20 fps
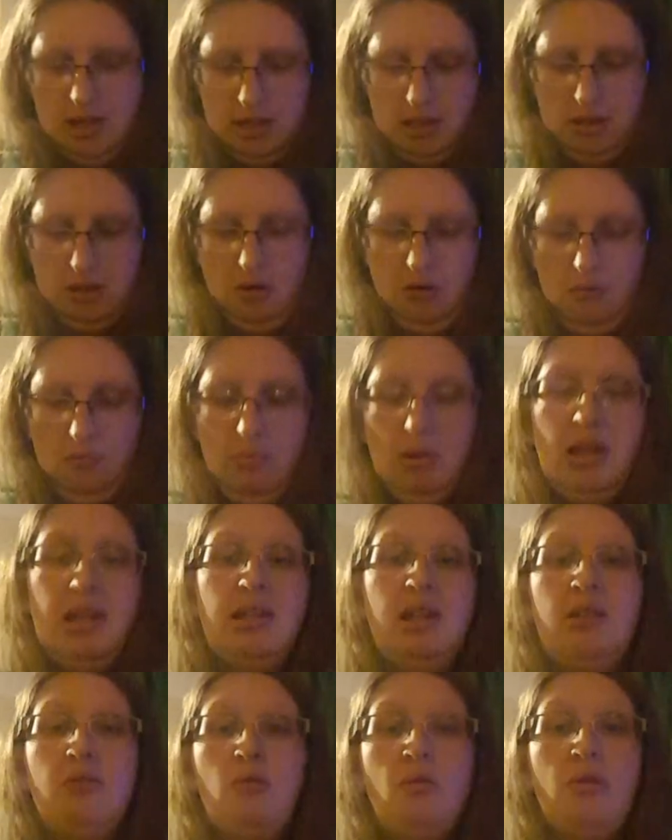So
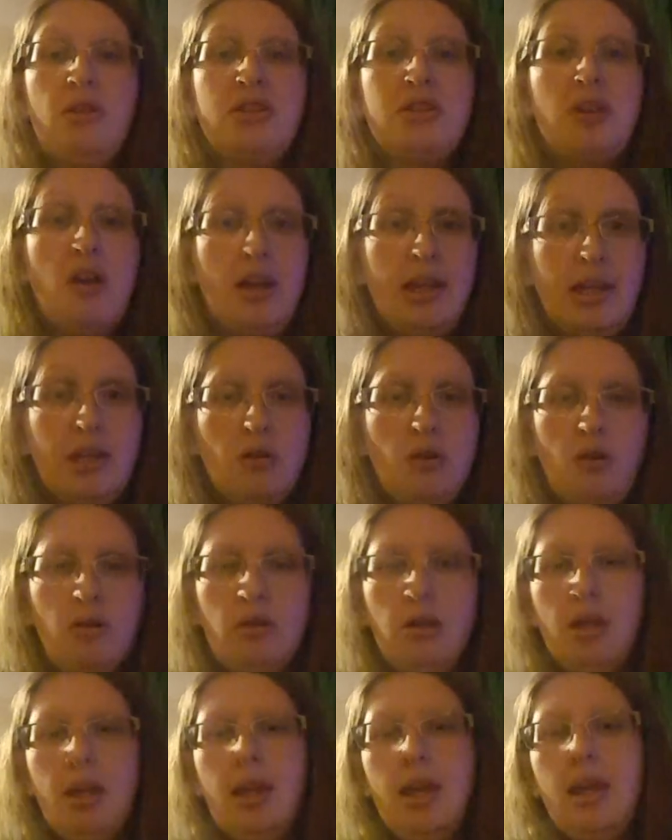please ignore the tiny doll.
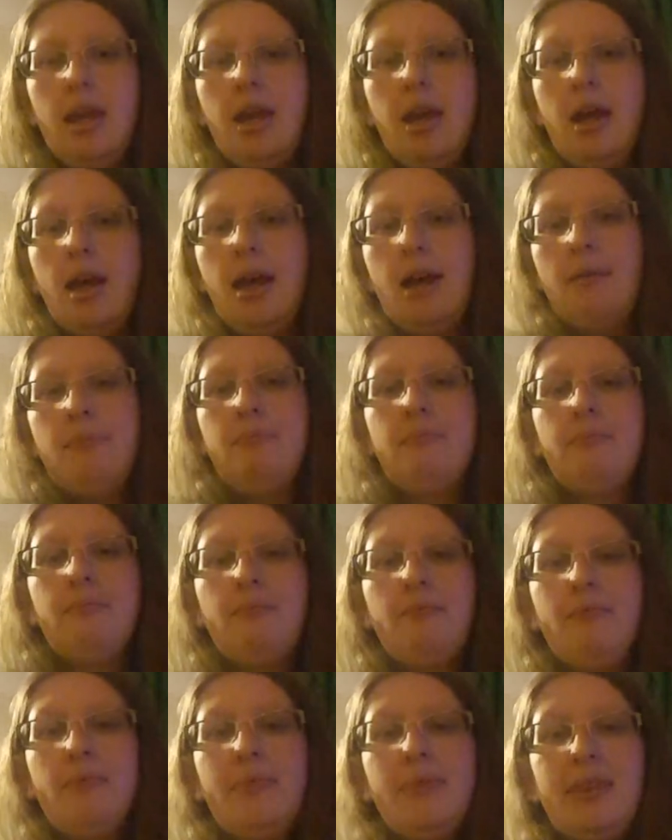
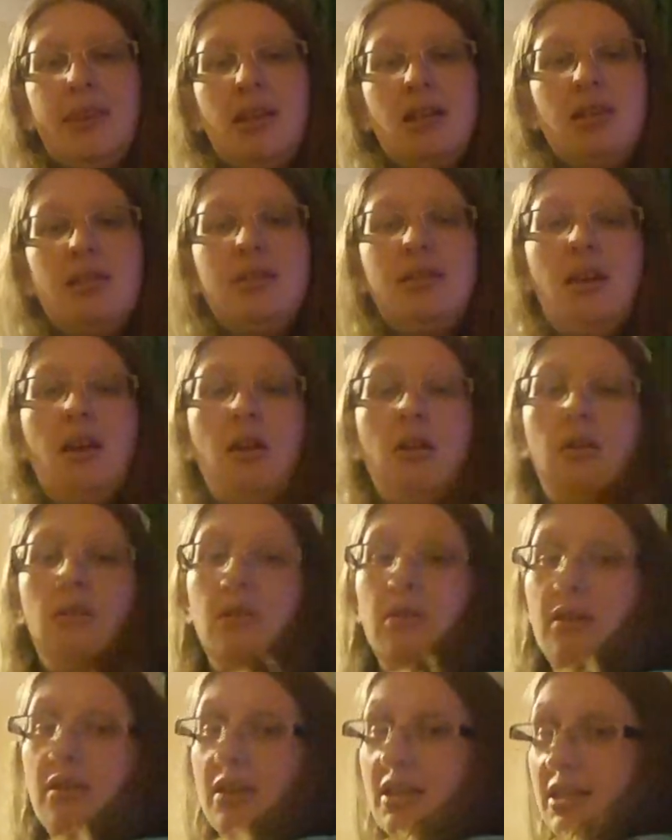So
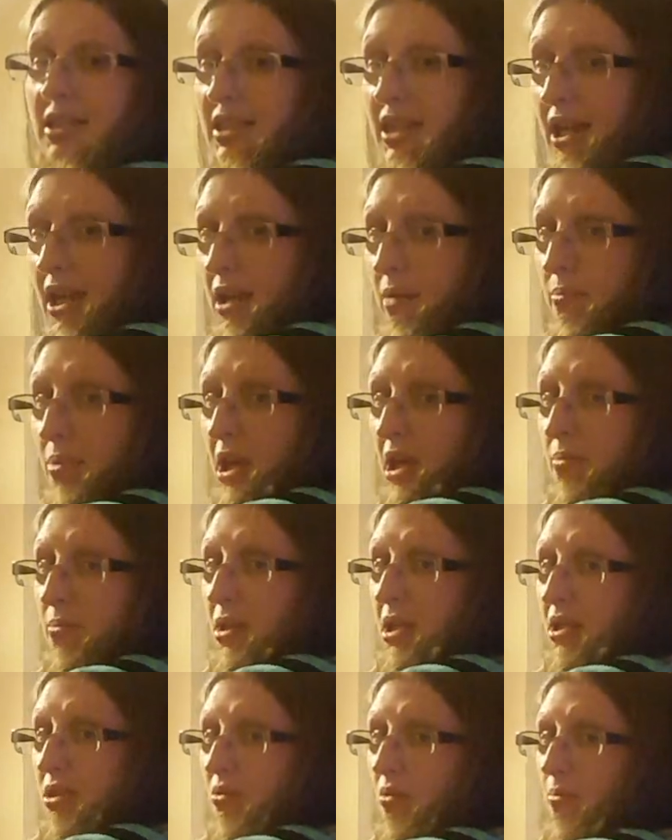you can see
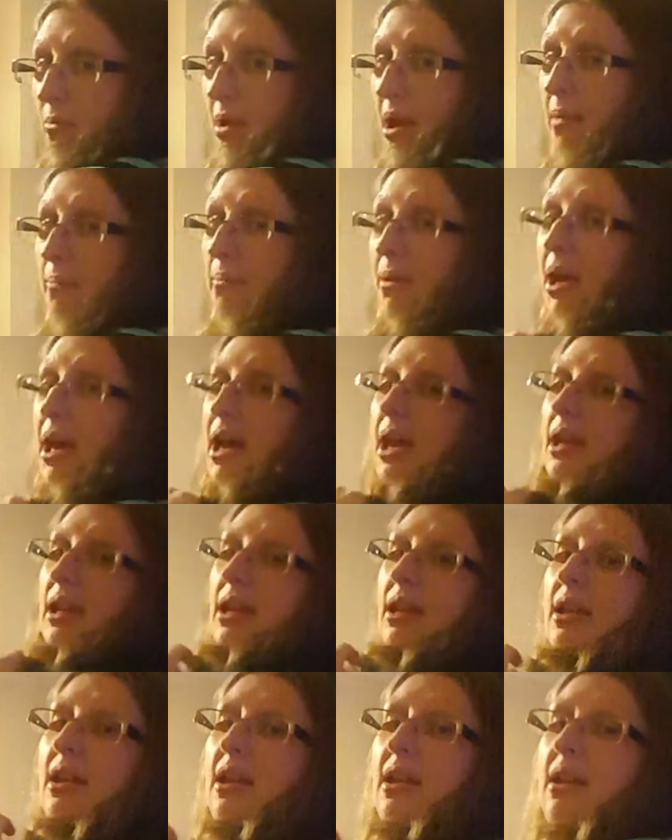baby is on my
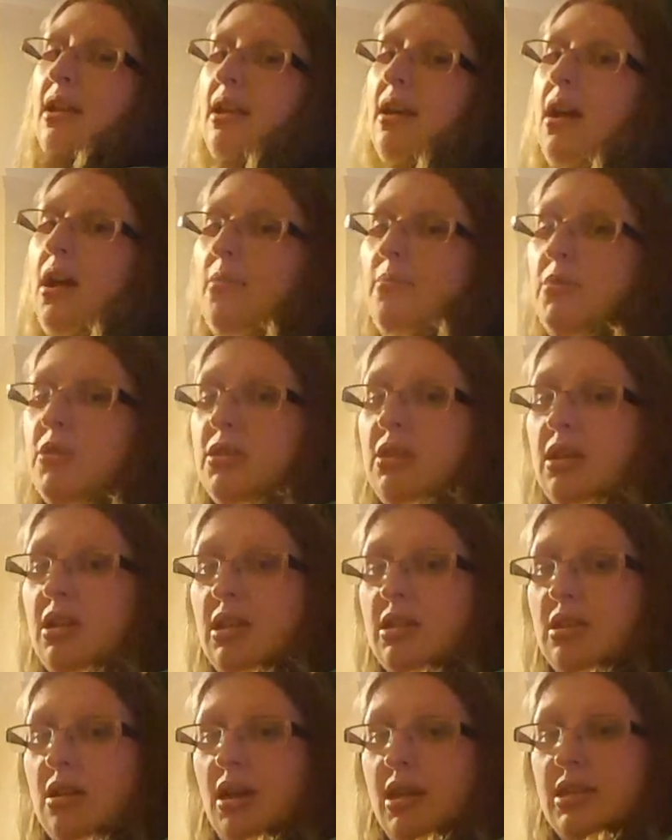back. I'm just
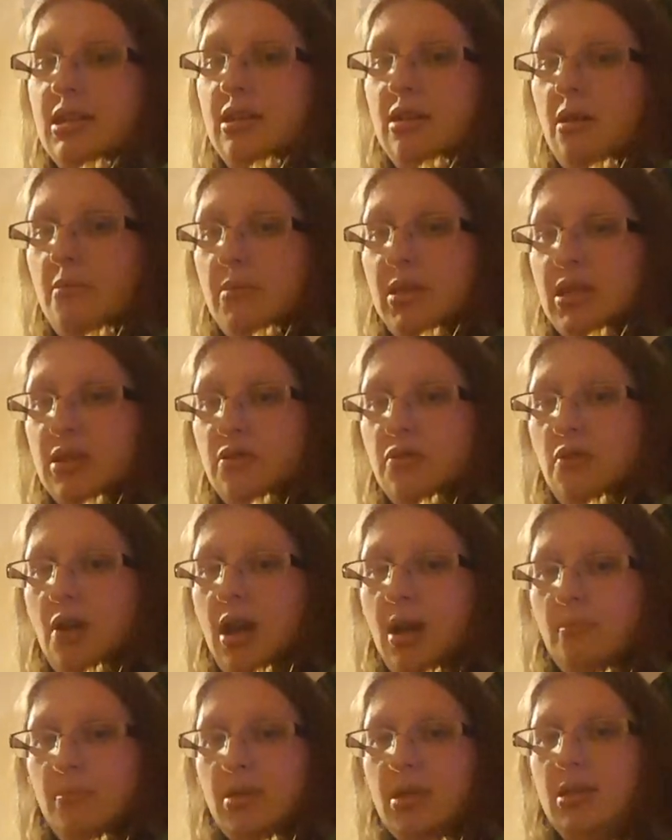going to tighten up these
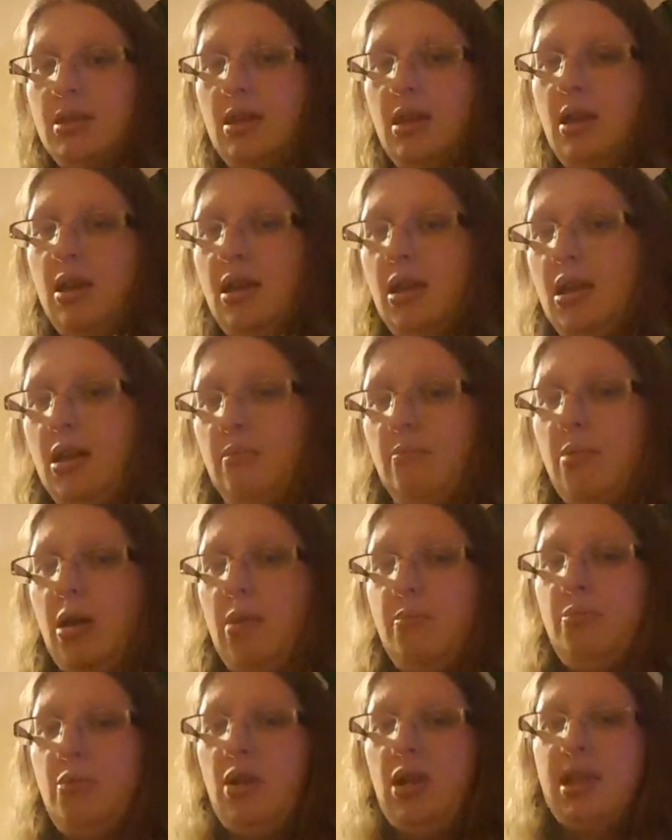straps by
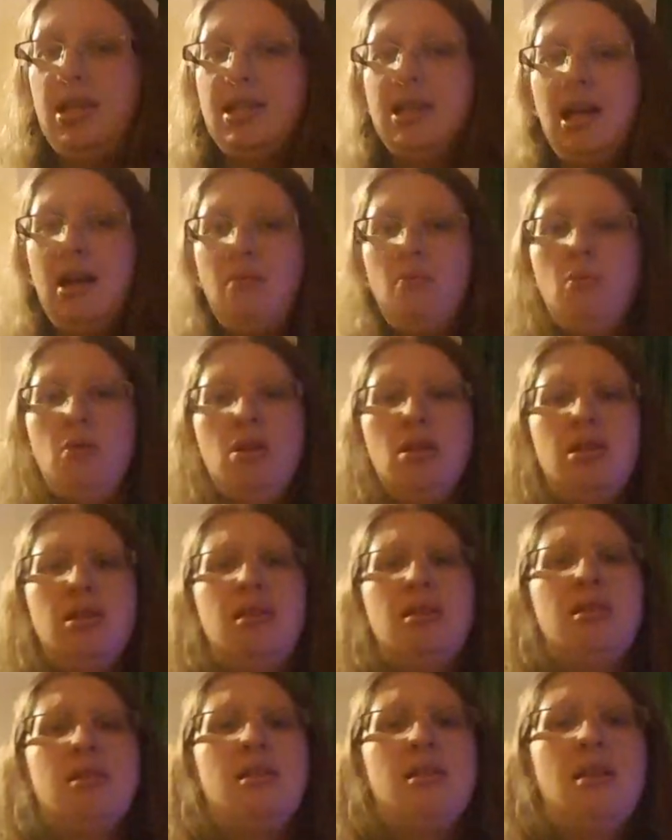pulling downwards.
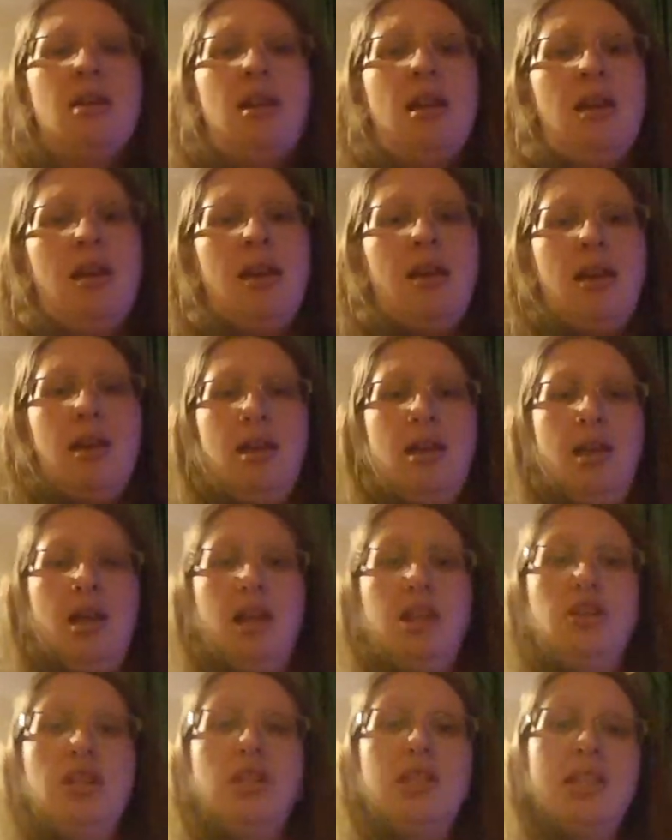
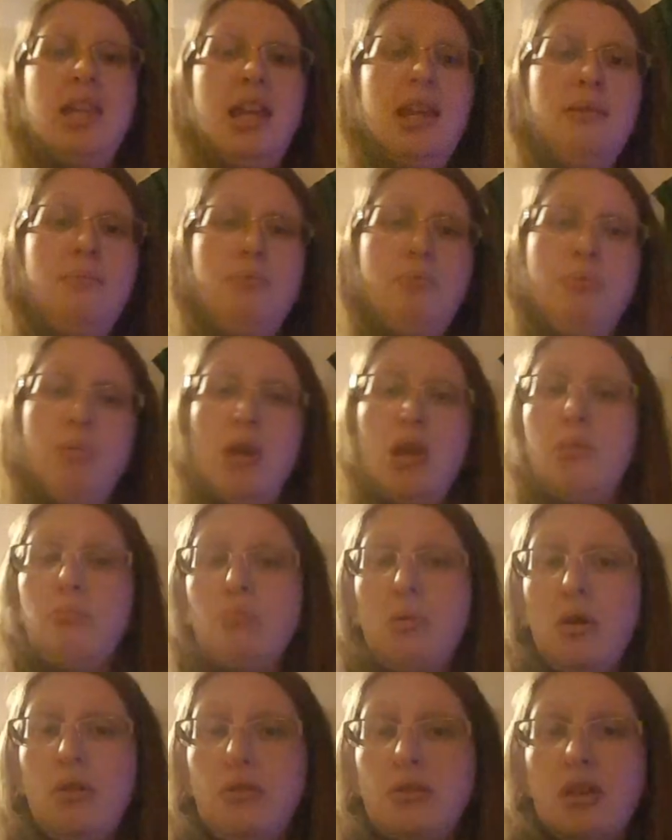I should say, but in
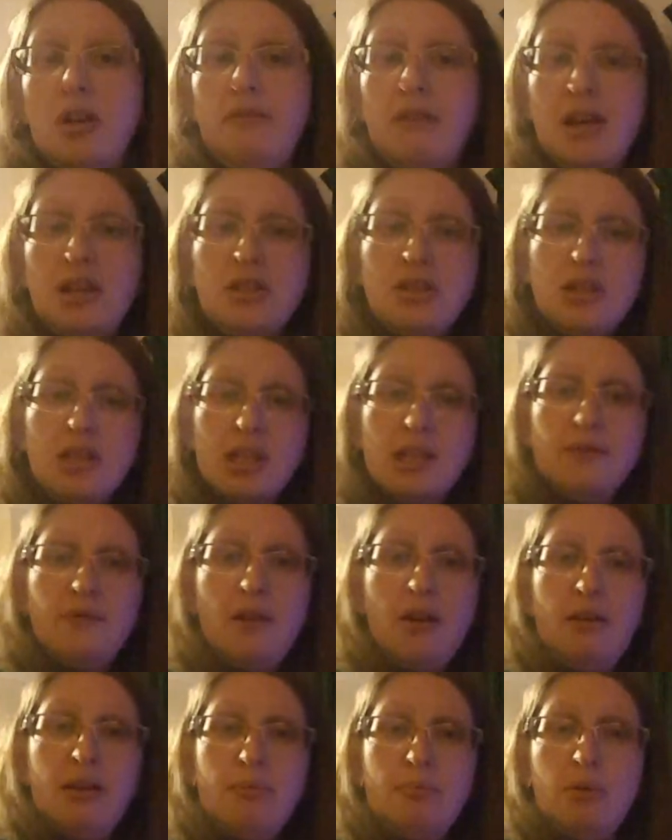both directions, it's
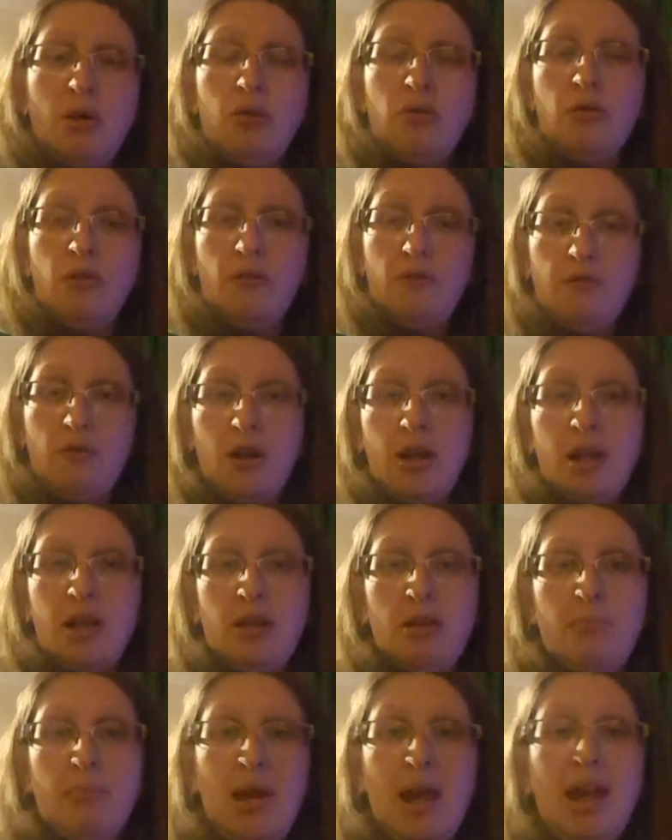both on the front
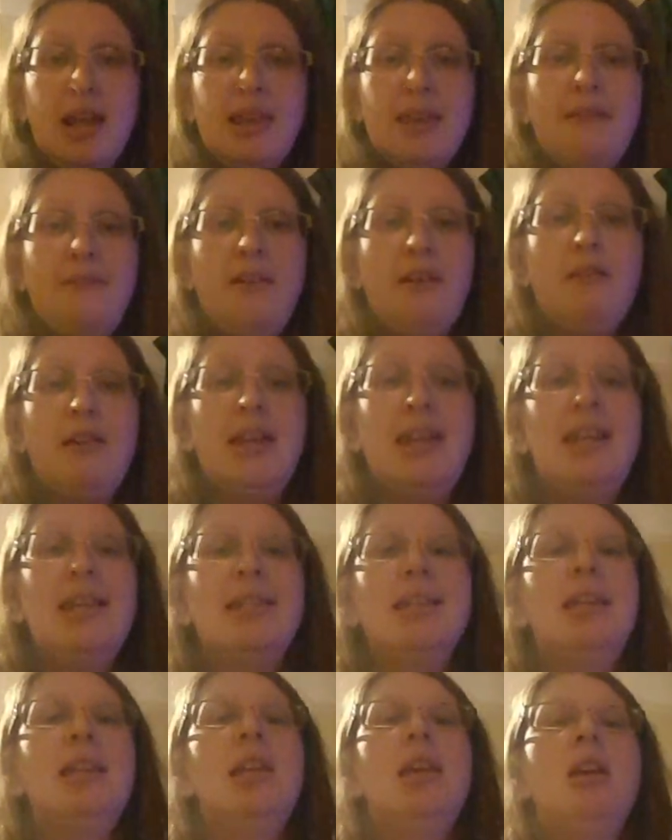and the back, they're very
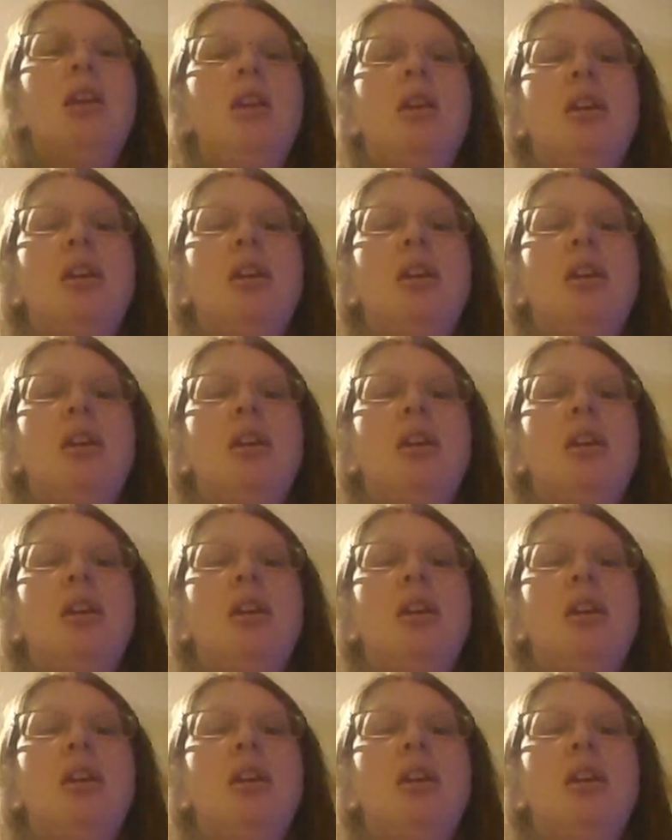easy